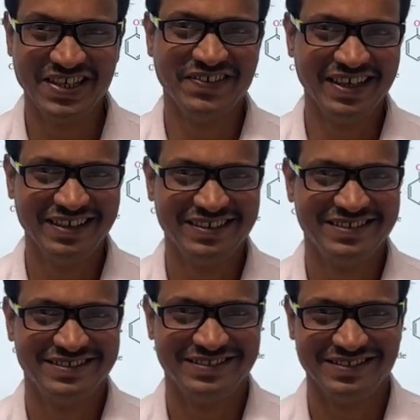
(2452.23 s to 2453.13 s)
very
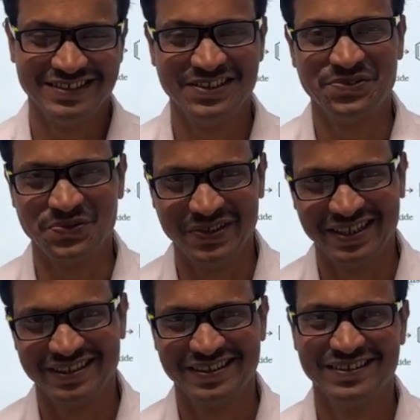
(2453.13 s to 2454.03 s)
well
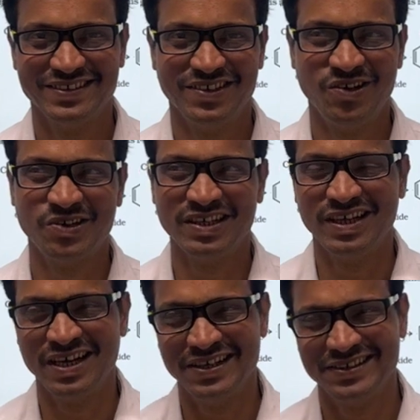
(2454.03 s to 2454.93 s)
in 12th
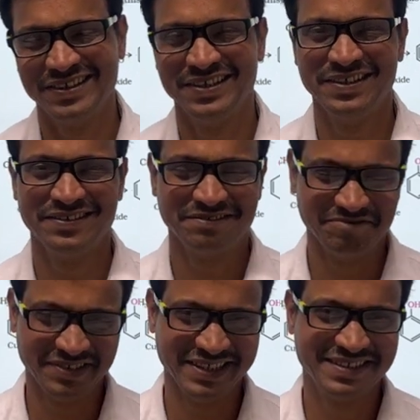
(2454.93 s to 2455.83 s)
or in
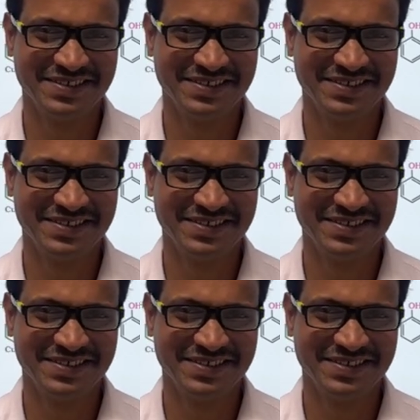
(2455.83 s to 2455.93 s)
IIT,